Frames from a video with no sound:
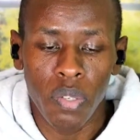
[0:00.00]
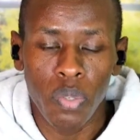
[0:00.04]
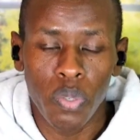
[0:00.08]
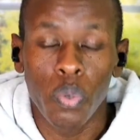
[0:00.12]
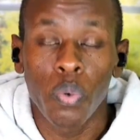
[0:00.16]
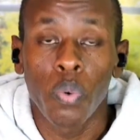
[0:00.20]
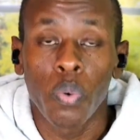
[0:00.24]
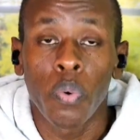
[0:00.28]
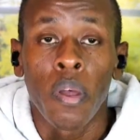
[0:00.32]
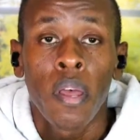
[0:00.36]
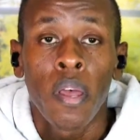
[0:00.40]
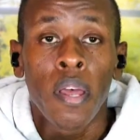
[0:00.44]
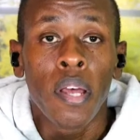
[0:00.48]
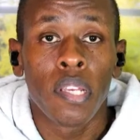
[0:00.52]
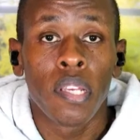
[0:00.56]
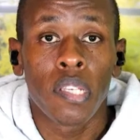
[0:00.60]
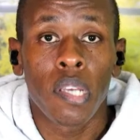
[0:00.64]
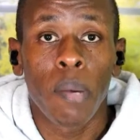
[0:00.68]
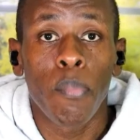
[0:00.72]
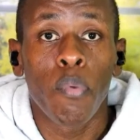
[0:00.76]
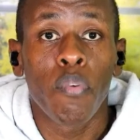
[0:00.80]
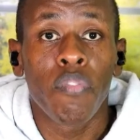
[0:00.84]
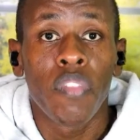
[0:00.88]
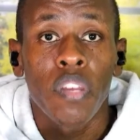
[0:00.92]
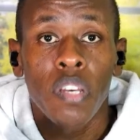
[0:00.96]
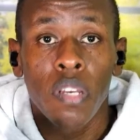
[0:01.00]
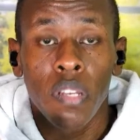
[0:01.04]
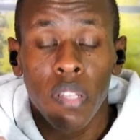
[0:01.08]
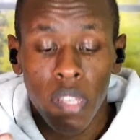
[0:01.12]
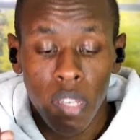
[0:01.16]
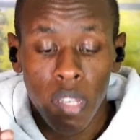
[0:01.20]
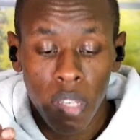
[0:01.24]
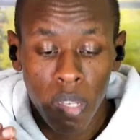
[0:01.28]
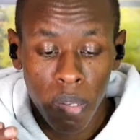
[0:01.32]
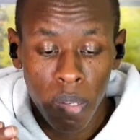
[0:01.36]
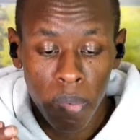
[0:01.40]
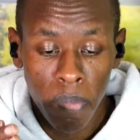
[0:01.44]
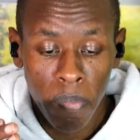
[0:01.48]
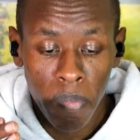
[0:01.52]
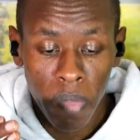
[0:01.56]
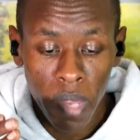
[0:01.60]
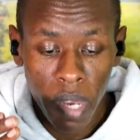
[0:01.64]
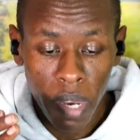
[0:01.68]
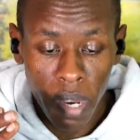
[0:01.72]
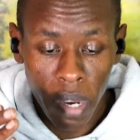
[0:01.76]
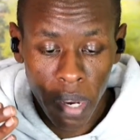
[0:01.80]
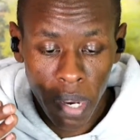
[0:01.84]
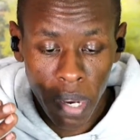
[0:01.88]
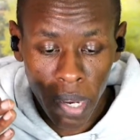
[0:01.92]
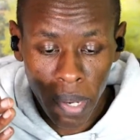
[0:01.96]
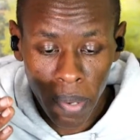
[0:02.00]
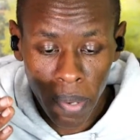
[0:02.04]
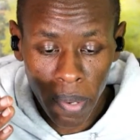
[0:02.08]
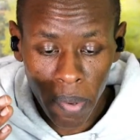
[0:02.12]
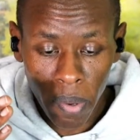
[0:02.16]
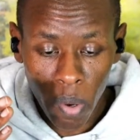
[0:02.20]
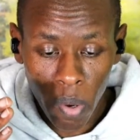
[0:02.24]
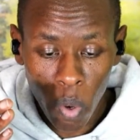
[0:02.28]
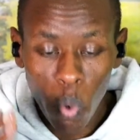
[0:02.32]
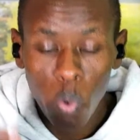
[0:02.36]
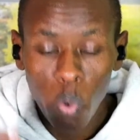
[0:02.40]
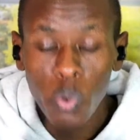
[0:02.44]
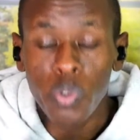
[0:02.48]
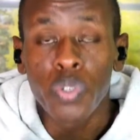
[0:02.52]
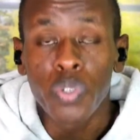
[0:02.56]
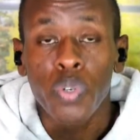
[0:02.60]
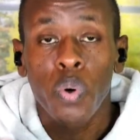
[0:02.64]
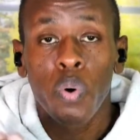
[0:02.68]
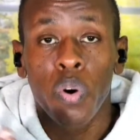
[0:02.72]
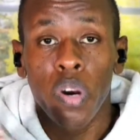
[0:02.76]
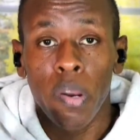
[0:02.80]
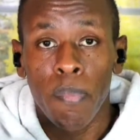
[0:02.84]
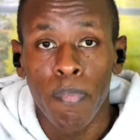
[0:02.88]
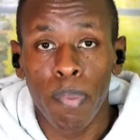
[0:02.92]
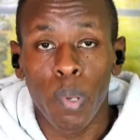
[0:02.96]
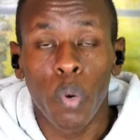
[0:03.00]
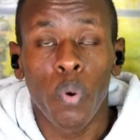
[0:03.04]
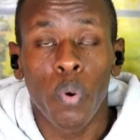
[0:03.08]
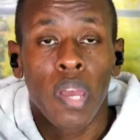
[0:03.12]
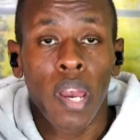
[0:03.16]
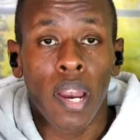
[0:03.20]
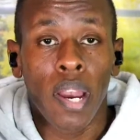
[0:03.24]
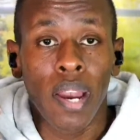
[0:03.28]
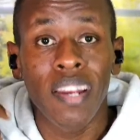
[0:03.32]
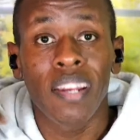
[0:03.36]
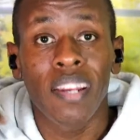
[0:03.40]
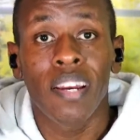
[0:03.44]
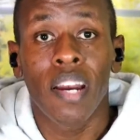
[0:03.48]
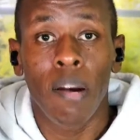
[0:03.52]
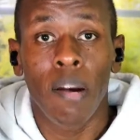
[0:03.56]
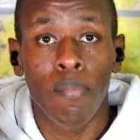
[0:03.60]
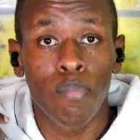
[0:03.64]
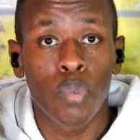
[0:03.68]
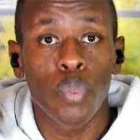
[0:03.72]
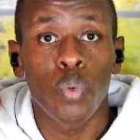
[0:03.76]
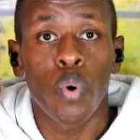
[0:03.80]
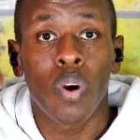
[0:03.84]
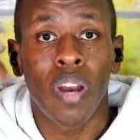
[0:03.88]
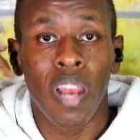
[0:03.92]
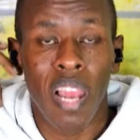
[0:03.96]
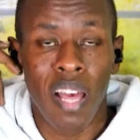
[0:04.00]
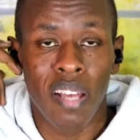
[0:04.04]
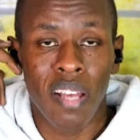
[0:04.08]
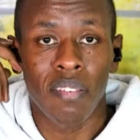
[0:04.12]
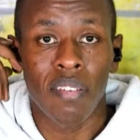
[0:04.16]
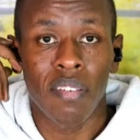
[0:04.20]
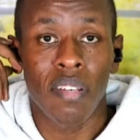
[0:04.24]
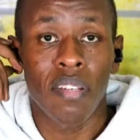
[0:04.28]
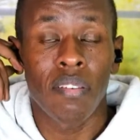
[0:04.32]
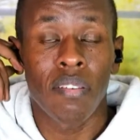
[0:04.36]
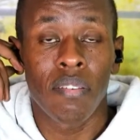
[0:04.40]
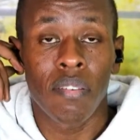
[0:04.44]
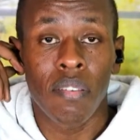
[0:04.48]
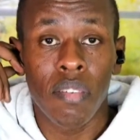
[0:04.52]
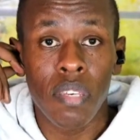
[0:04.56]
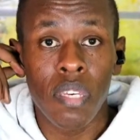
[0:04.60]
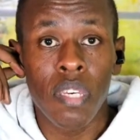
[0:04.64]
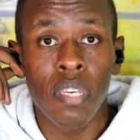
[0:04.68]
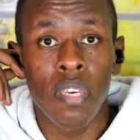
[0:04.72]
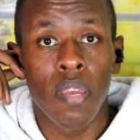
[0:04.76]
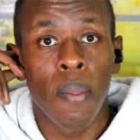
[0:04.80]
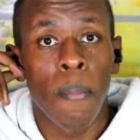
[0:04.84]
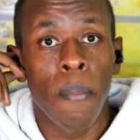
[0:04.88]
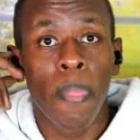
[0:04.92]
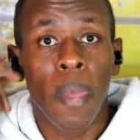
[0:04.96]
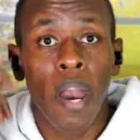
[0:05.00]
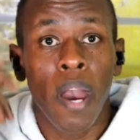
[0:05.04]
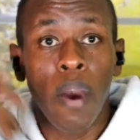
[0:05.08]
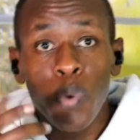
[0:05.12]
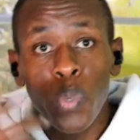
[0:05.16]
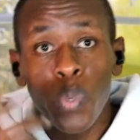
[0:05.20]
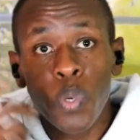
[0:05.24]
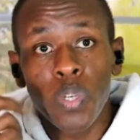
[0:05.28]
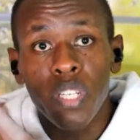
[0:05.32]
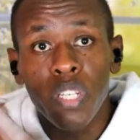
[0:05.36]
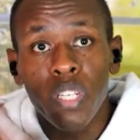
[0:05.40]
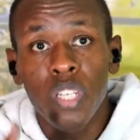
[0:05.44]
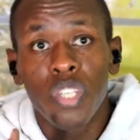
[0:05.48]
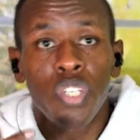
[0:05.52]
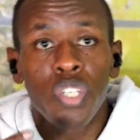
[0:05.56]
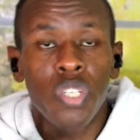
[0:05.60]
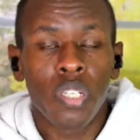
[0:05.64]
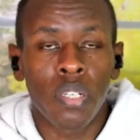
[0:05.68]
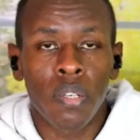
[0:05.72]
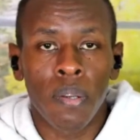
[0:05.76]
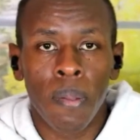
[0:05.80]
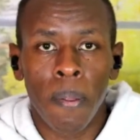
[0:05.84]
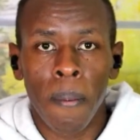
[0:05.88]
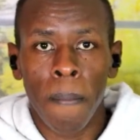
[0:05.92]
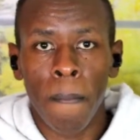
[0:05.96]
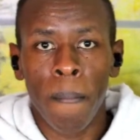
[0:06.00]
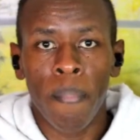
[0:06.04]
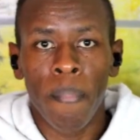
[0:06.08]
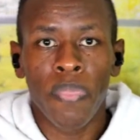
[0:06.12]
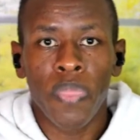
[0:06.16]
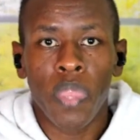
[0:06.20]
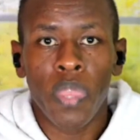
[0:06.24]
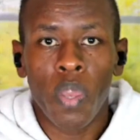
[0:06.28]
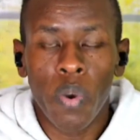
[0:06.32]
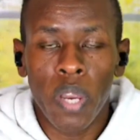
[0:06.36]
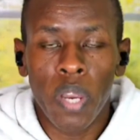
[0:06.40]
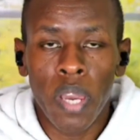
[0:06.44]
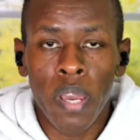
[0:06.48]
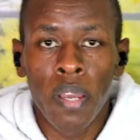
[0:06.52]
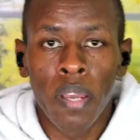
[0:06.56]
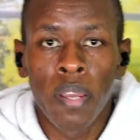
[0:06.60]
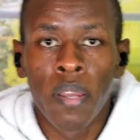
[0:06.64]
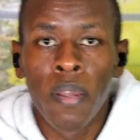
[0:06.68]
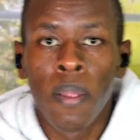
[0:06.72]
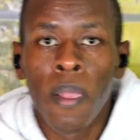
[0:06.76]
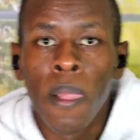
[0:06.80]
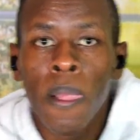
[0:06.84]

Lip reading: So some of the host or employer can come to your class and see how you're teaching. Okay.